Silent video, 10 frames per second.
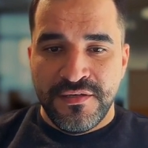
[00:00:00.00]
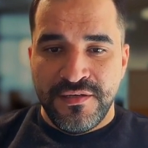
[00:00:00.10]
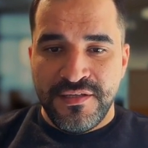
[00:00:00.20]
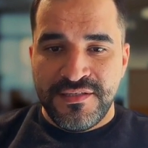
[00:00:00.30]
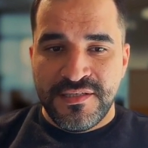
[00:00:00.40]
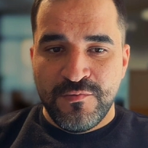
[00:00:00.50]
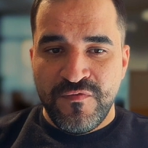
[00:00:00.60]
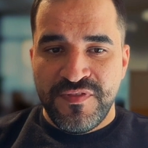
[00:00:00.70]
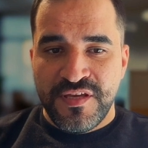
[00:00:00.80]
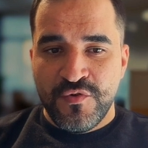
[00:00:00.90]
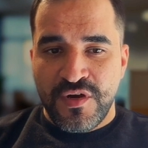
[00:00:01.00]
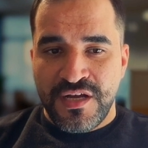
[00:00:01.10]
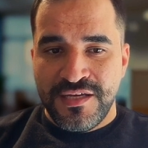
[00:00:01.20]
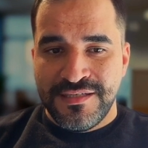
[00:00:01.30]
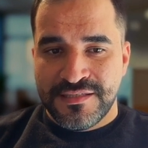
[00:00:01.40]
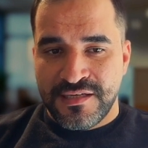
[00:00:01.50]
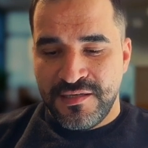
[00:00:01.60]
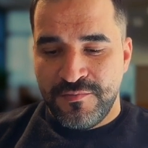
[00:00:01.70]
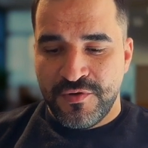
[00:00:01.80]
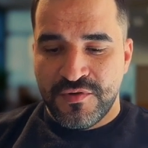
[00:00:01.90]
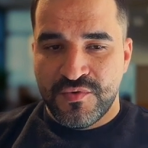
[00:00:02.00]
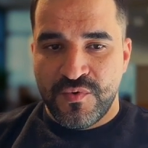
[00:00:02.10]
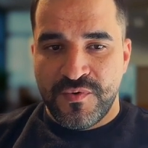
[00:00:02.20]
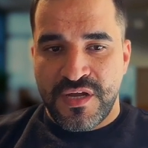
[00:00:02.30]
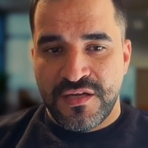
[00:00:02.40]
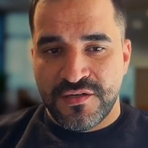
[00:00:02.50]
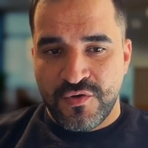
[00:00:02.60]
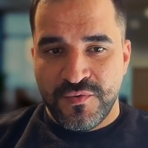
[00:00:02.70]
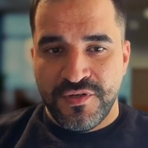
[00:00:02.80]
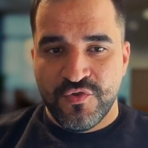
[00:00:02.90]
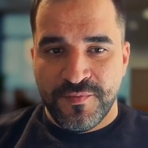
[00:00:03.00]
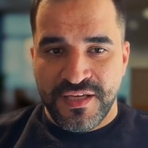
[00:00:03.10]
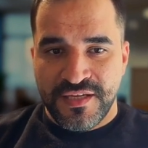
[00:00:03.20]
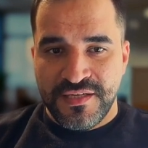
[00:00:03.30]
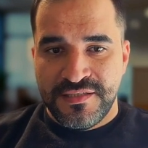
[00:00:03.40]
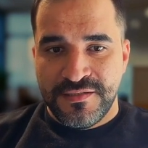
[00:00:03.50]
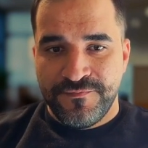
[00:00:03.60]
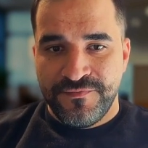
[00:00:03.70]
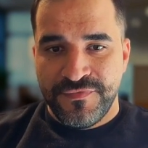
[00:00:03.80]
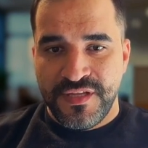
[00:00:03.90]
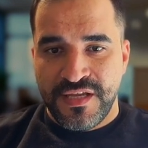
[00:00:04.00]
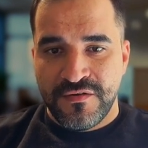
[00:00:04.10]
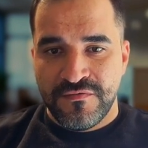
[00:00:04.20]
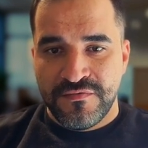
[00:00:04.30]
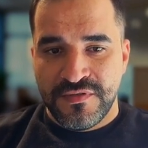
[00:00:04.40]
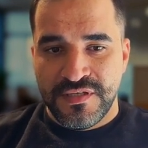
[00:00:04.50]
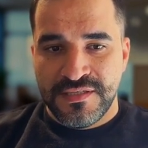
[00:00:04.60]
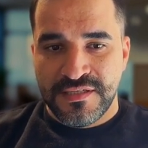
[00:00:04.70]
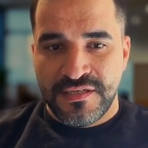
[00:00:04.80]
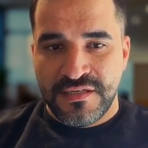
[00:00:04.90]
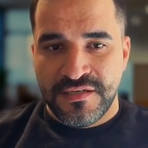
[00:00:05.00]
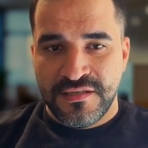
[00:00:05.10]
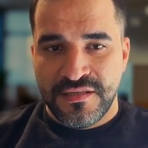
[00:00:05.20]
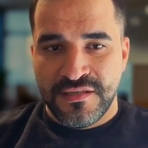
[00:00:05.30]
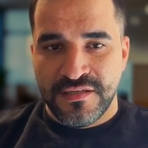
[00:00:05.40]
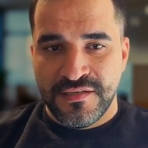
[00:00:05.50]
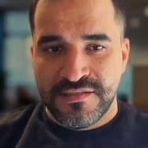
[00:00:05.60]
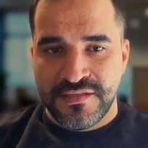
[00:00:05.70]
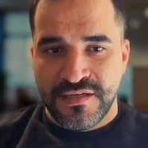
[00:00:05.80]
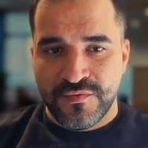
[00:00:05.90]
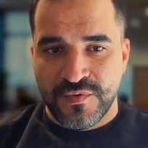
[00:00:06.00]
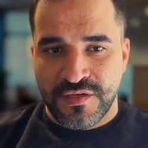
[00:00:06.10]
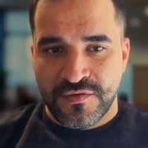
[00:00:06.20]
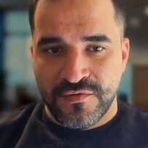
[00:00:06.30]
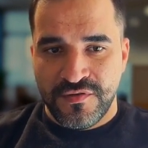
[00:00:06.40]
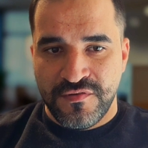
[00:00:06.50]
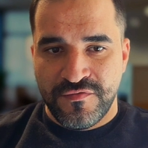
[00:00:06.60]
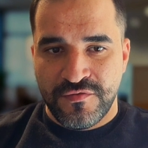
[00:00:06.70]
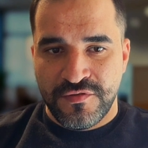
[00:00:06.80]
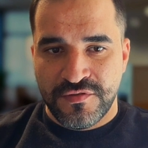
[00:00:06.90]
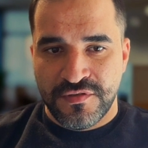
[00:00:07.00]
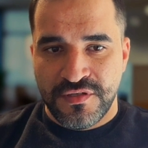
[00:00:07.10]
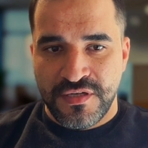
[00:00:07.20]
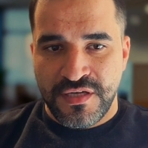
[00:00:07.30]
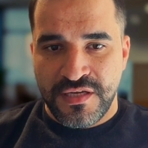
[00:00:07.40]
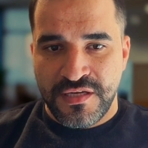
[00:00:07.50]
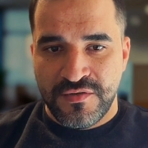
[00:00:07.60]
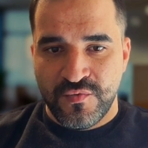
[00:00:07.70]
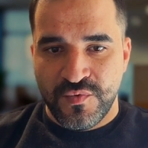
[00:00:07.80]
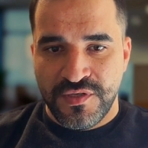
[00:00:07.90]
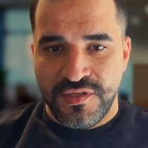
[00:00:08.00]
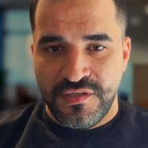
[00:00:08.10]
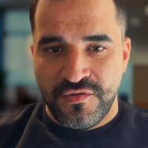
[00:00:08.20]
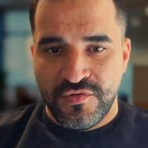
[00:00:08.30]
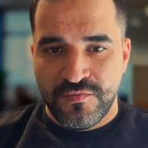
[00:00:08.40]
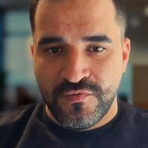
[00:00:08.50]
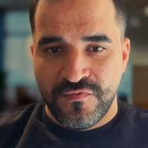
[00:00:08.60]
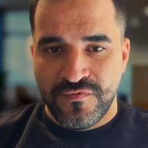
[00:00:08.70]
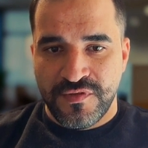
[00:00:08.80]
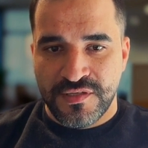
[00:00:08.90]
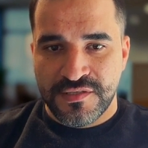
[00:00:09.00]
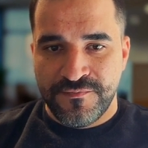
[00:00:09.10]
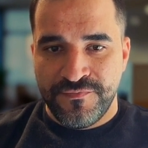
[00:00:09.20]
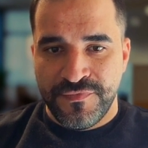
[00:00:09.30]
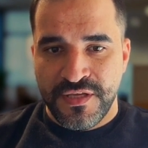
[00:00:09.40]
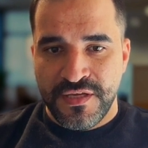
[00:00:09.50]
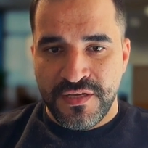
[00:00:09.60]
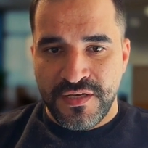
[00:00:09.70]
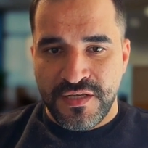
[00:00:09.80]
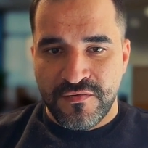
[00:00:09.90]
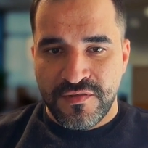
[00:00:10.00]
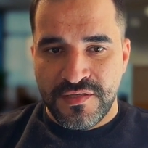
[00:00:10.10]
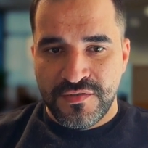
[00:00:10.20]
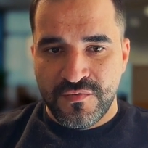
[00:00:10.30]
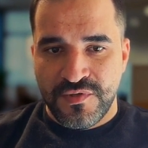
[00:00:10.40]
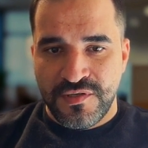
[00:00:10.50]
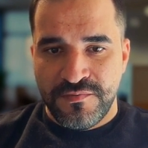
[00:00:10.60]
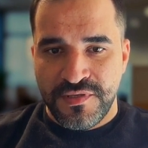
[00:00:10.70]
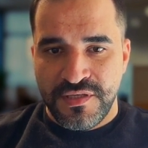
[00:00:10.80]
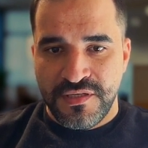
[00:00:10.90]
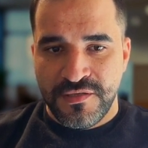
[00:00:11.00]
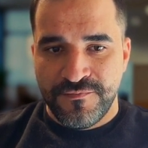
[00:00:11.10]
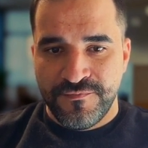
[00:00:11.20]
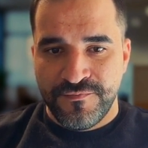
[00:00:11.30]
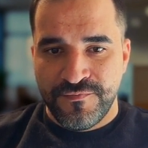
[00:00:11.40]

let's remove the UI style because we are going to make it. Now, these are the things that we are looking for, and we need to move this. Now, this will be